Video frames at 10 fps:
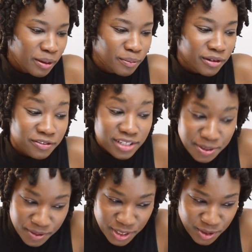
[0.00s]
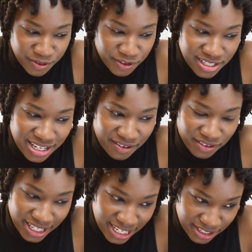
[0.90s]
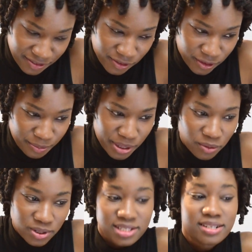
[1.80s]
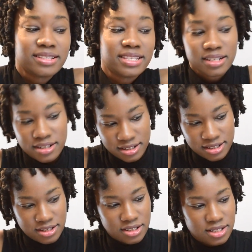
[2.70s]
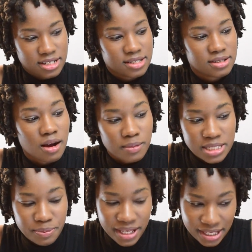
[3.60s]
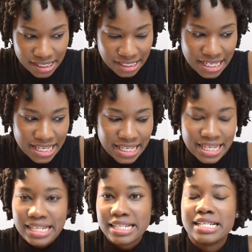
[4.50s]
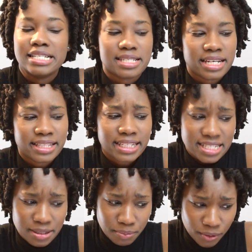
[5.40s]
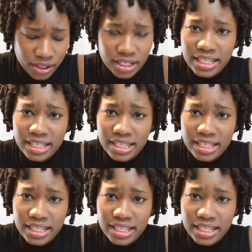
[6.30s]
But free speech was first advocated for by Western thinkers such as Thomas Paine in his, I think it's a book,